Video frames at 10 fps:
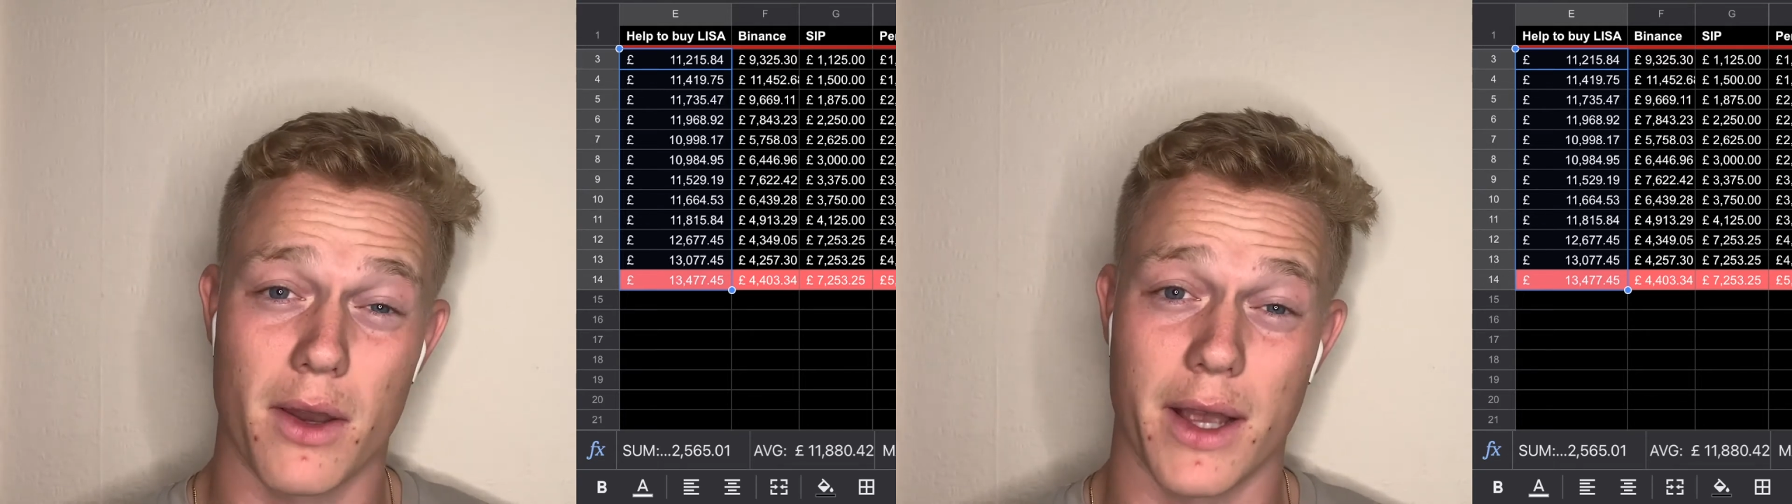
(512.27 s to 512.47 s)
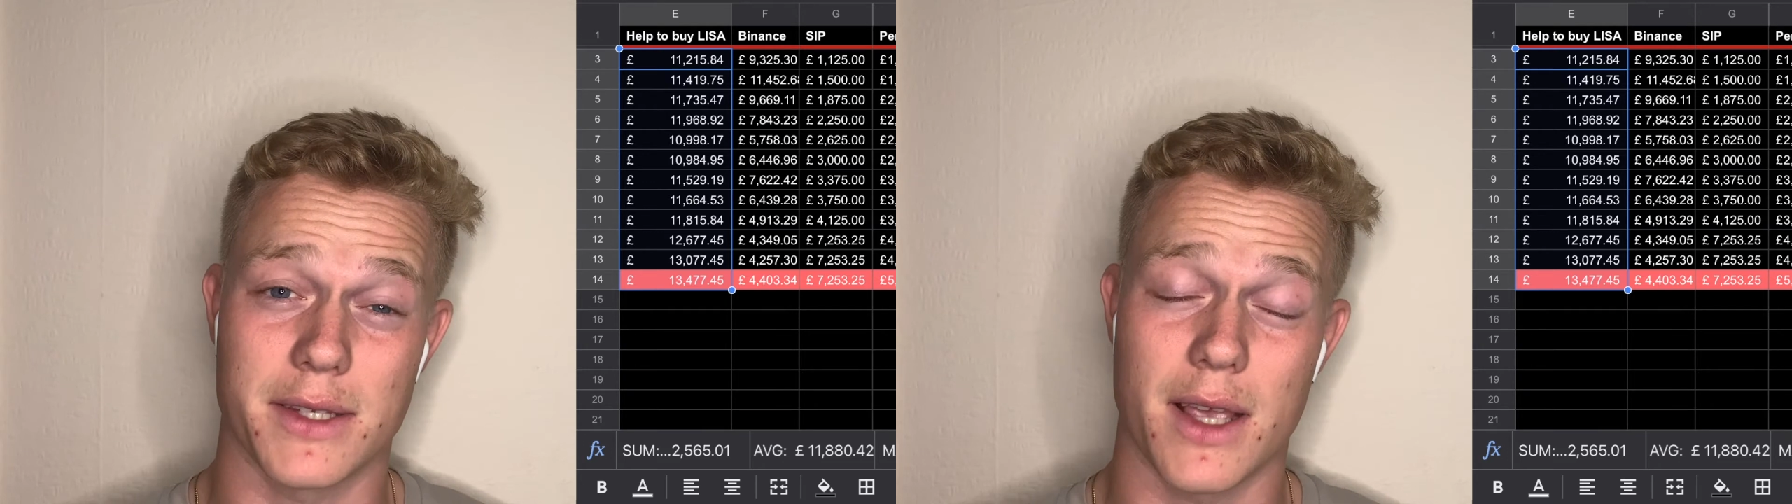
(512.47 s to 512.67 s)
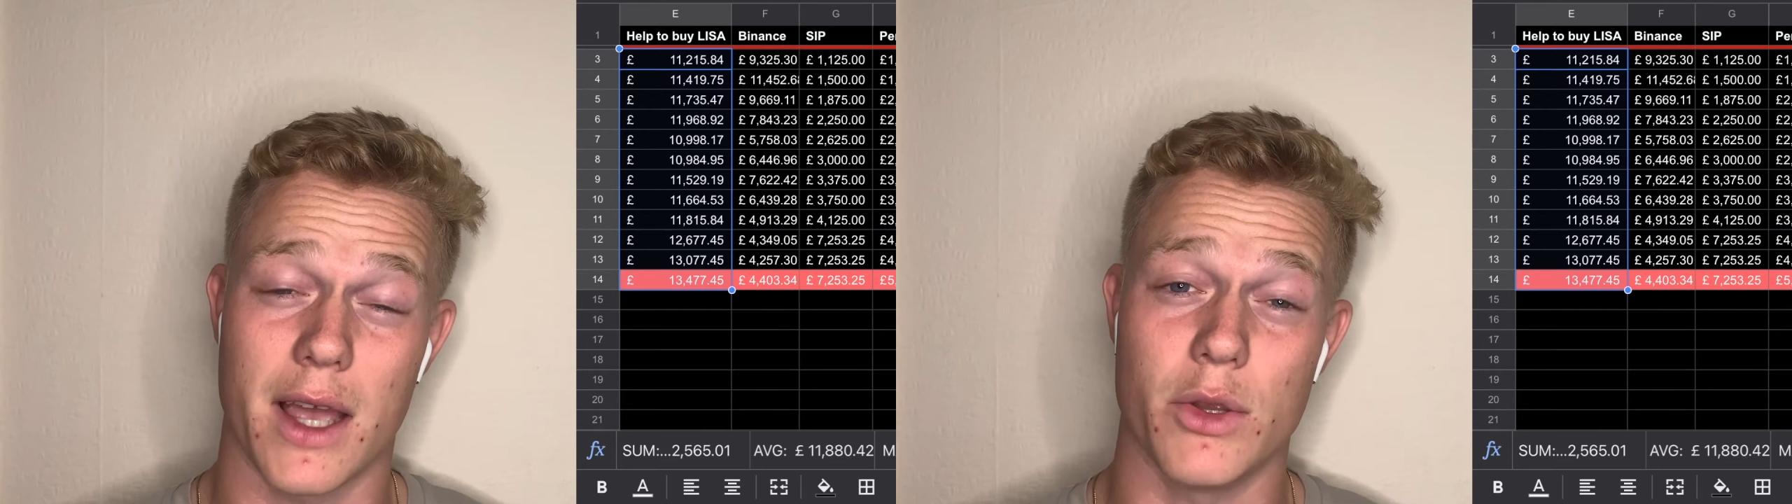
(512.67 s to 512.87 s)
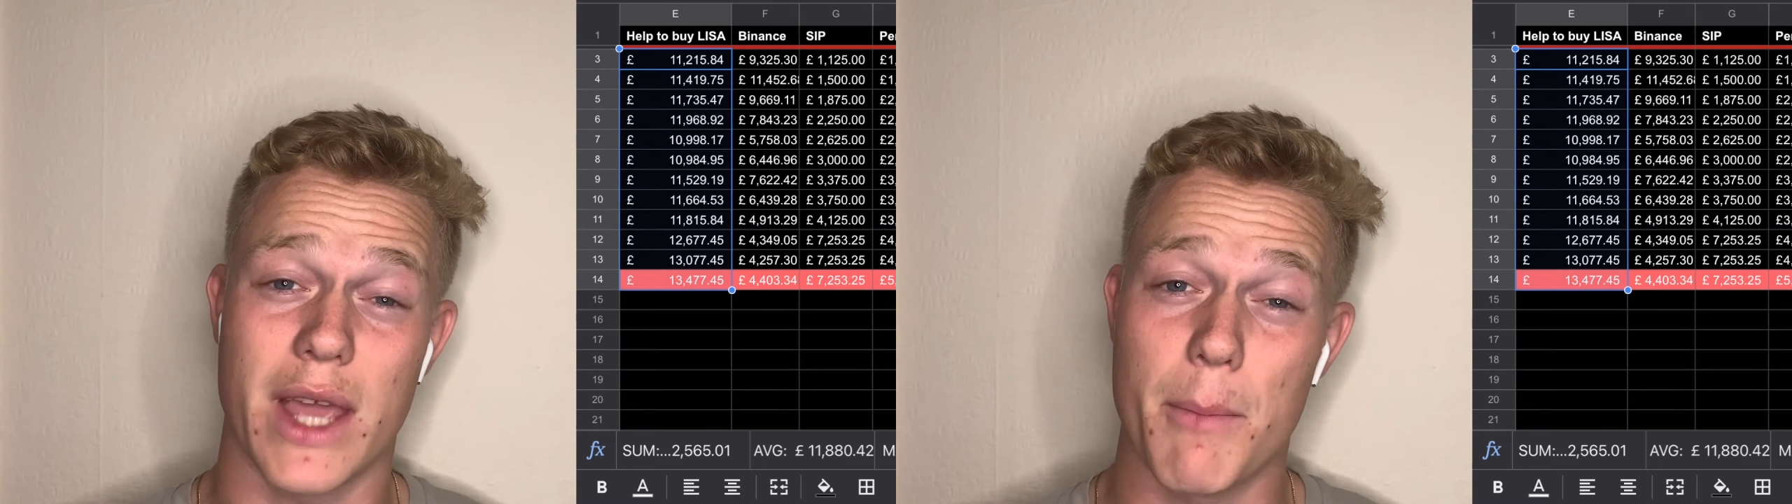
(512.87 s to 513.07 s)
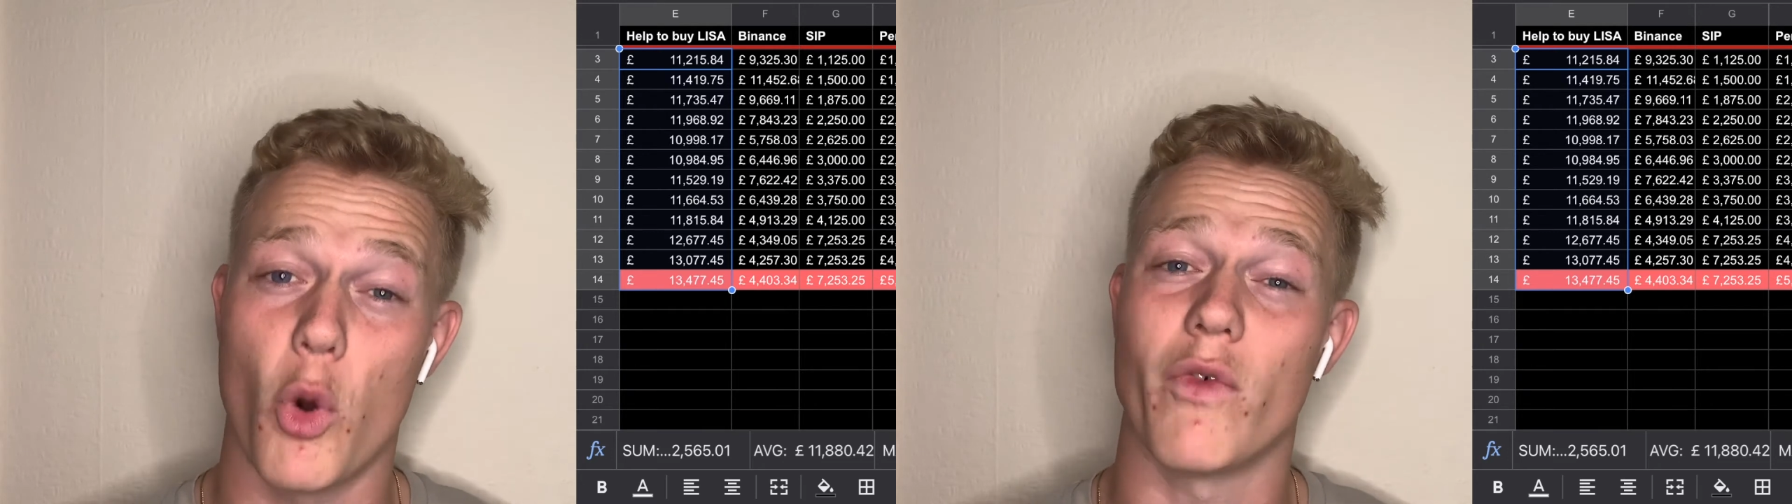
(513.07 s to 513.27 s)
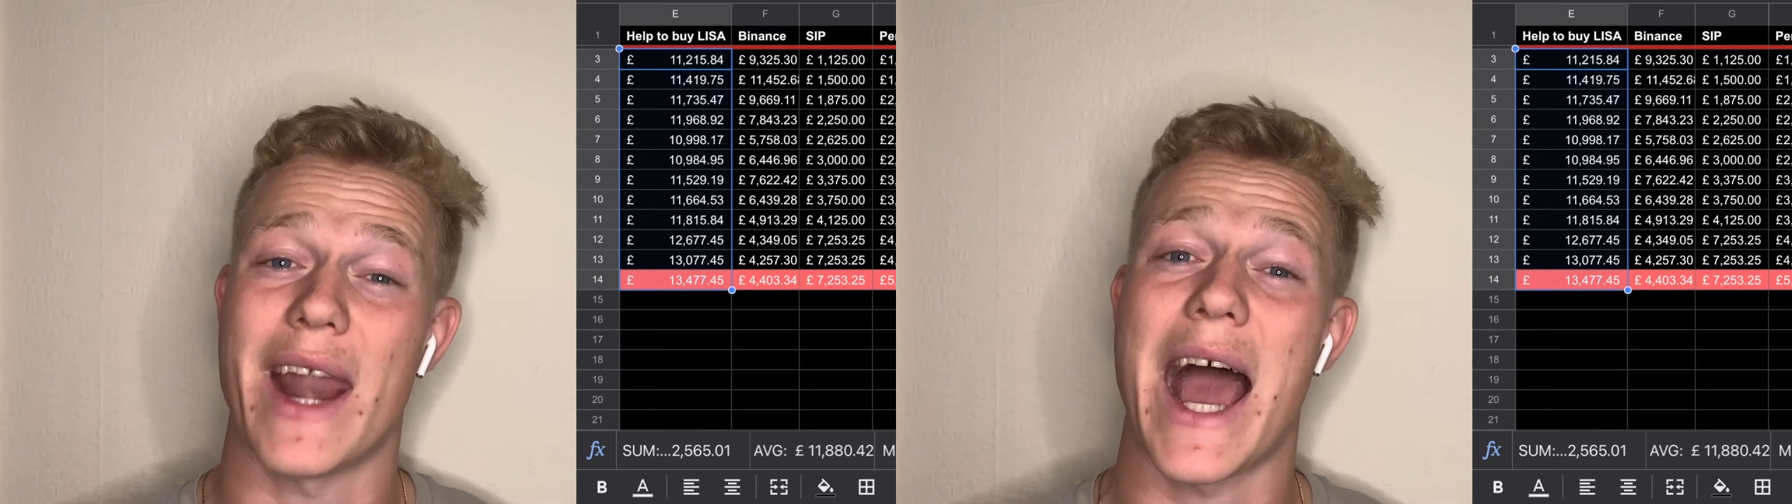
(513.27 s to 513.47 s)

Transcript: nicer and you get more of an